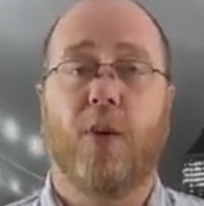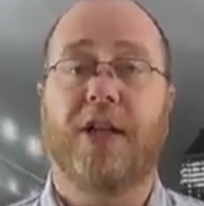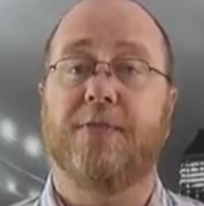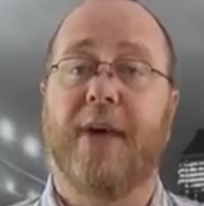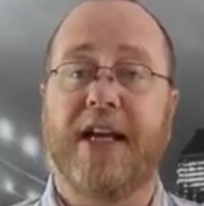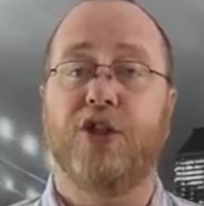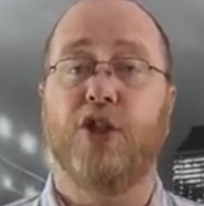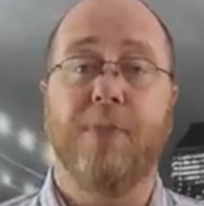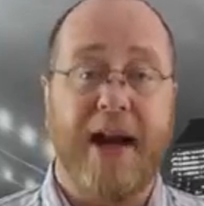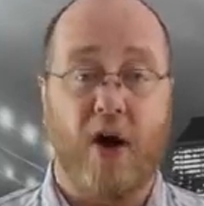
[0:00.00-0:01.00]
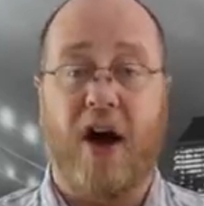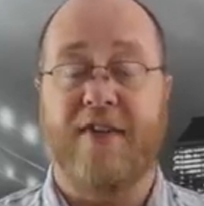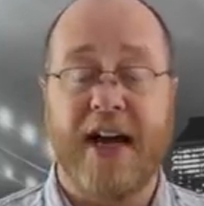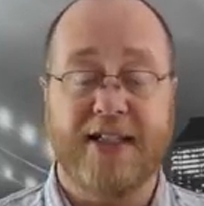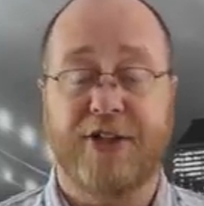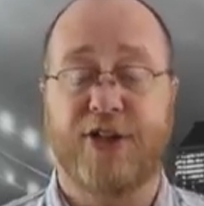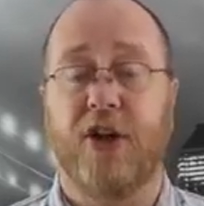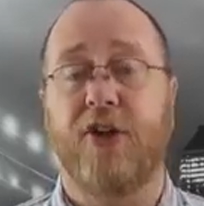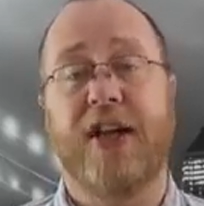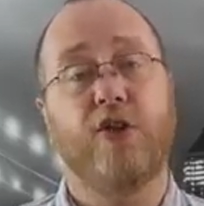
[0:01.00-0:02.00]
which means you may not have access to
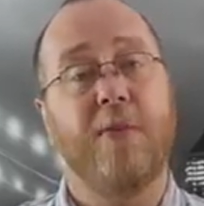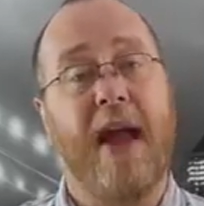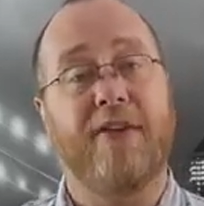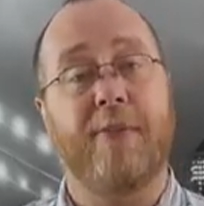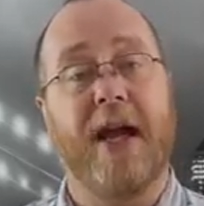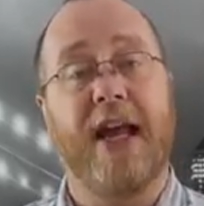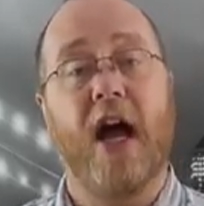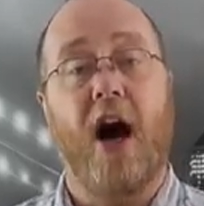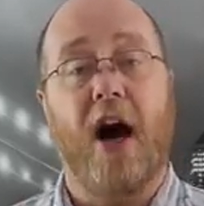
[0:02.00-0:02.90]
certain things or you may have to pay